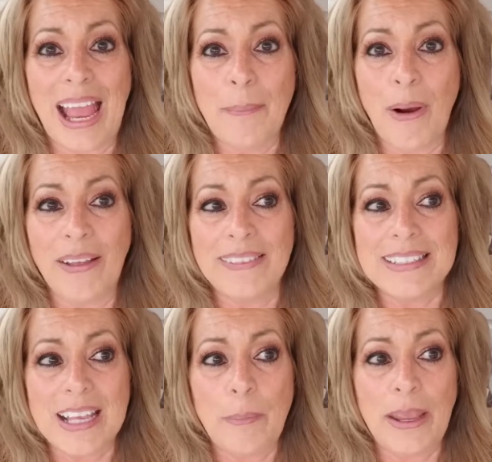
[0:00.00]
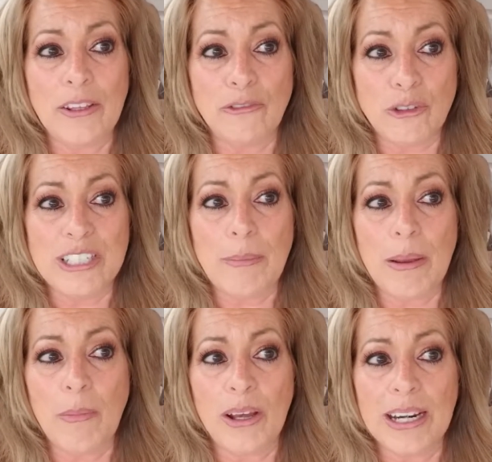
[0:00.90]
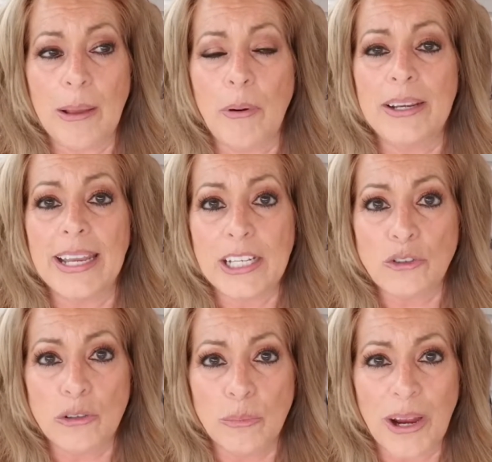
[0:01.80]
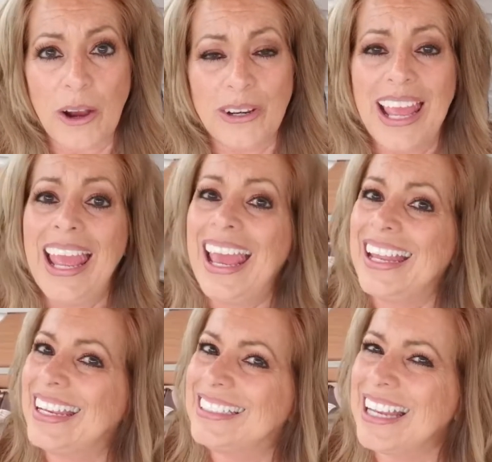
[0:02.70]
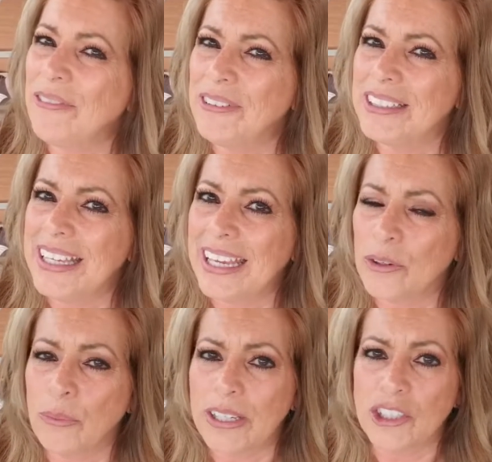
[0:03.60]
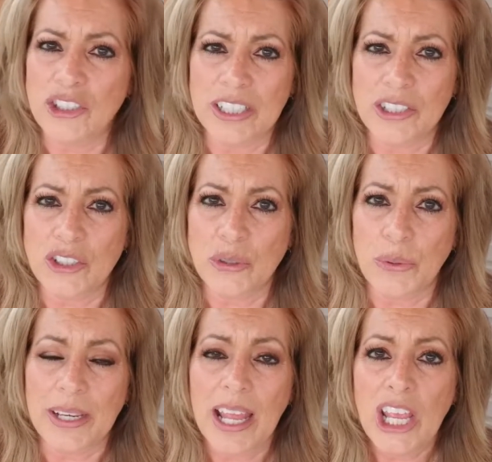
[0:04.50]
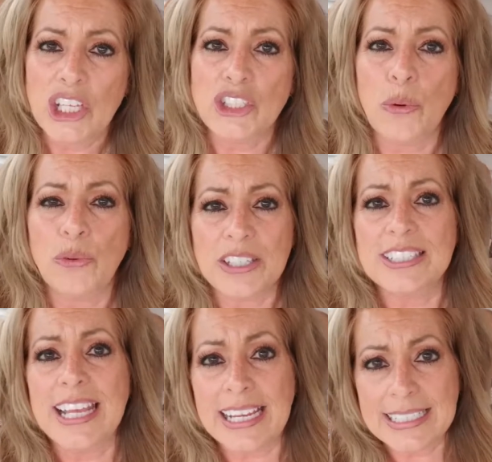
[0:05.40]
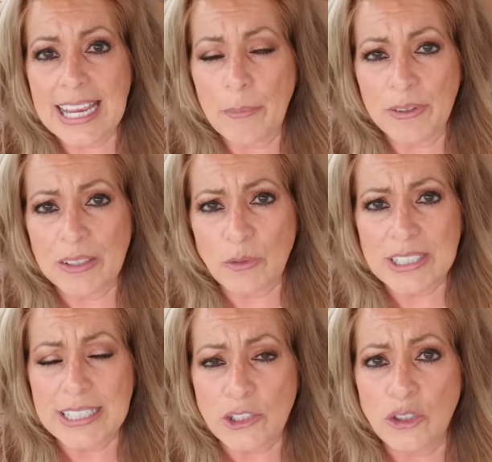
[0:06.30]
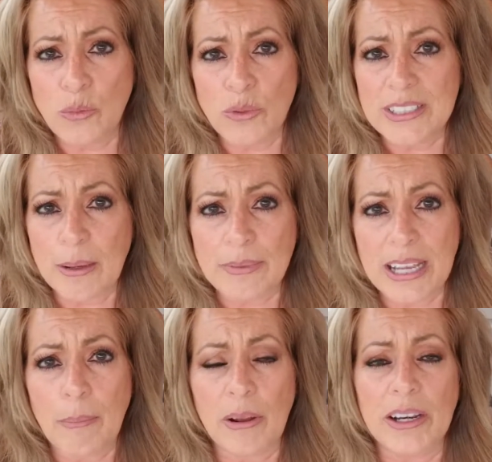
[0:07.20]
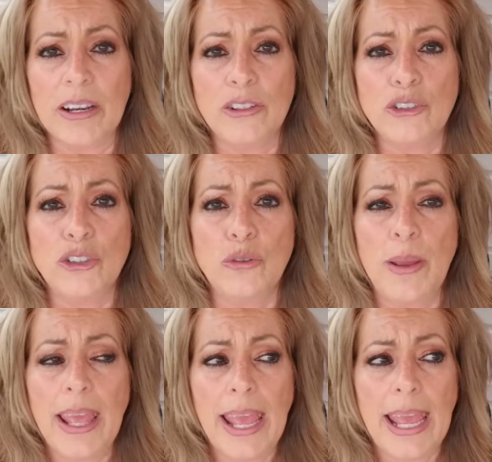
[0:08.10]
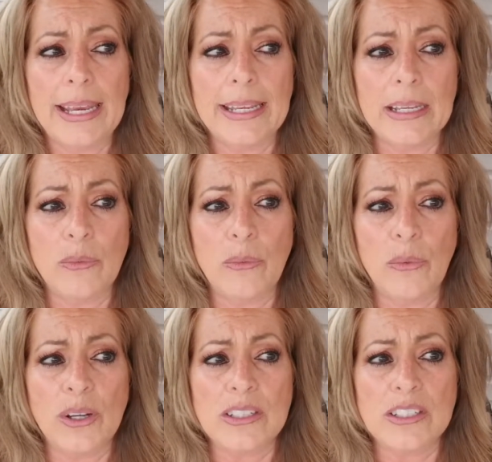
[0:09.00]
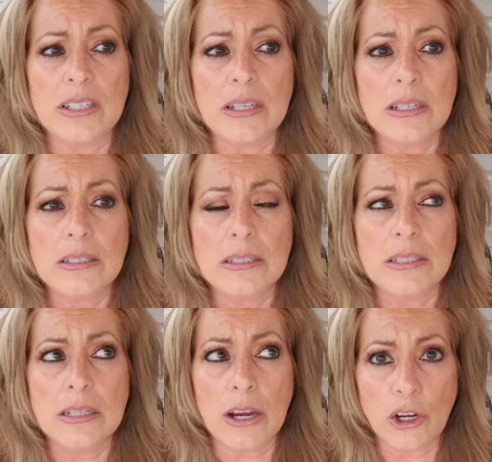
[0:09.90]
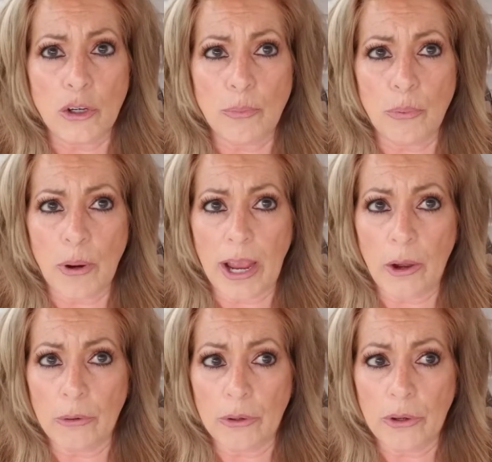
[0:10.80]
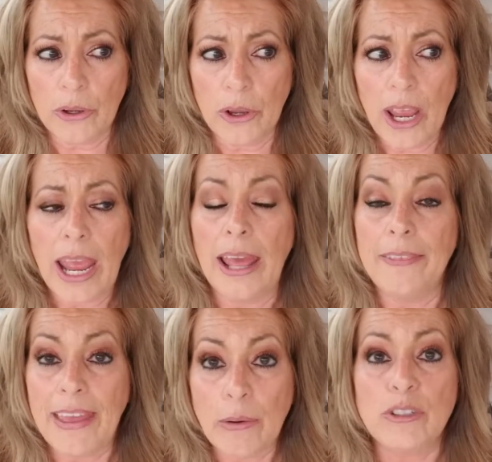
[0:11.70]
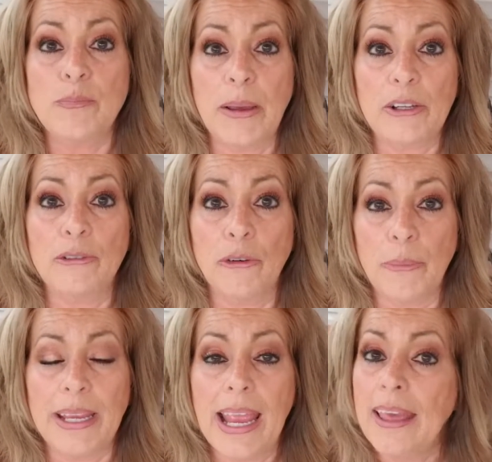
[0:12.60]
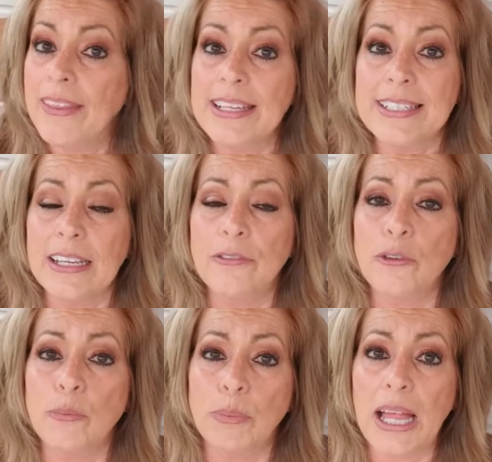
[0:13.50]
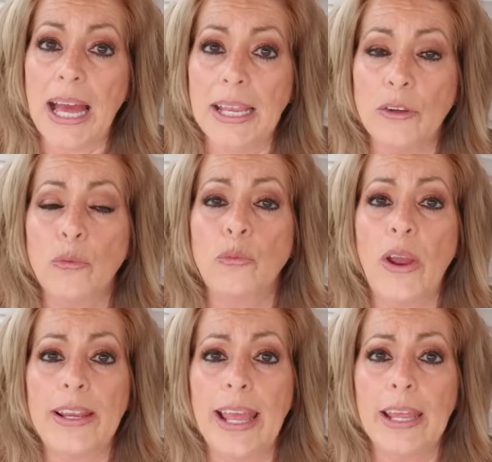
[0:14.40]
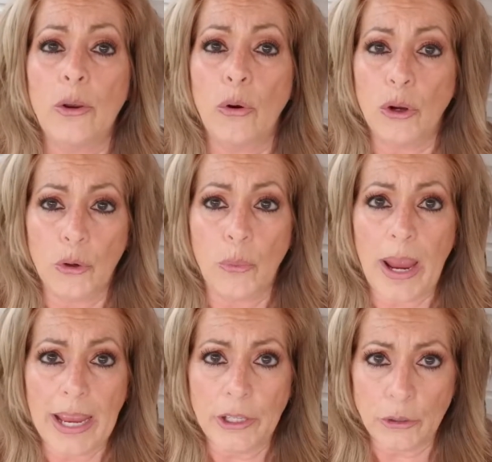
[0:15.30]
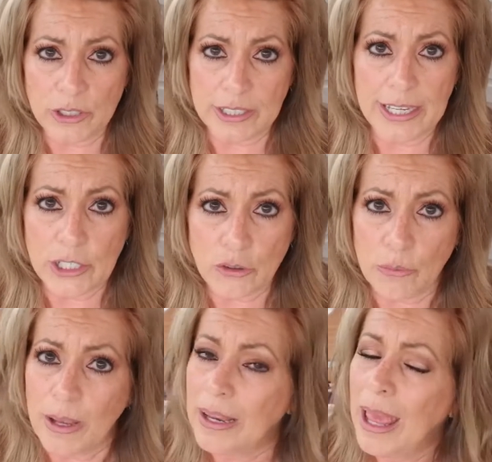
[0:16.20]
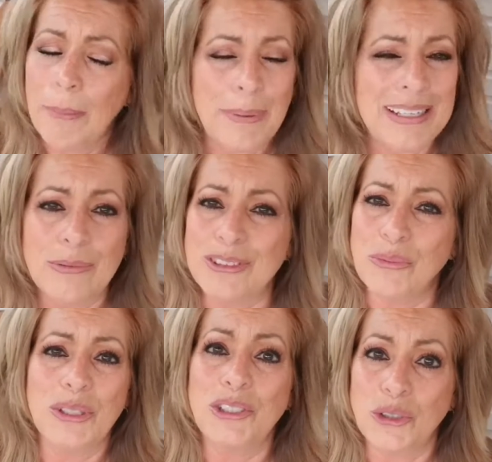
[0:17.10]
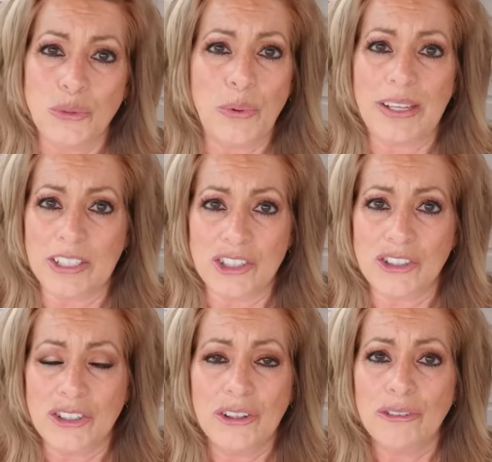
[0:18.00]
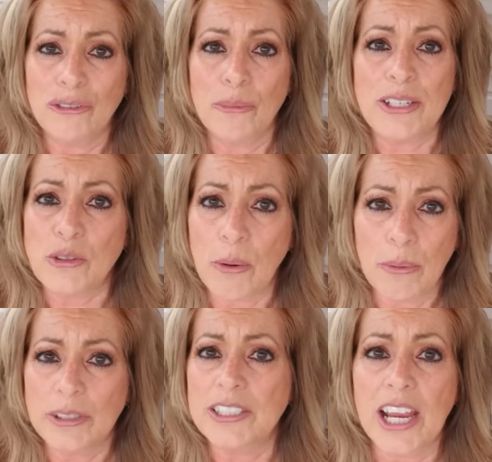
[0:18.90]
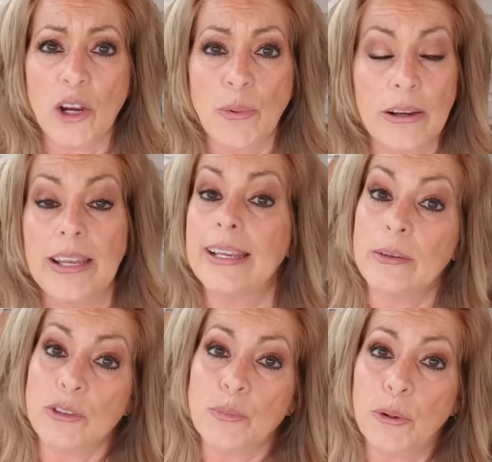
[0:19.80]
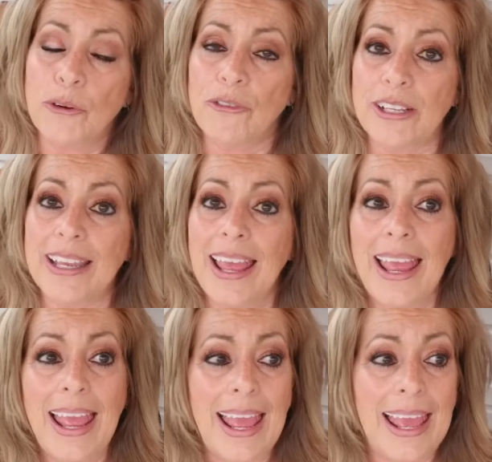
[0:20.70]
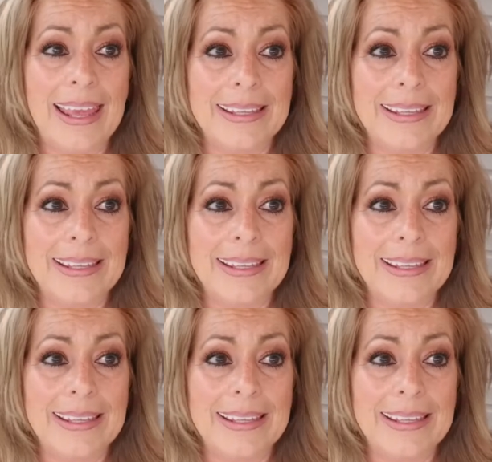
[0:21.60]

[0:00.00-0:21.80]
I bought this. The first time I bought it, I bought natural brown, and it definitely had a reddish tint to it. So the second time, once that tube was empty, I bought another tube, and it was dark brown. And that was better for me. They said if you're blonde, redhead, or gray, use the natural brown, but it was really too reddish for me. So I went with the dark brown, and it was perfect. And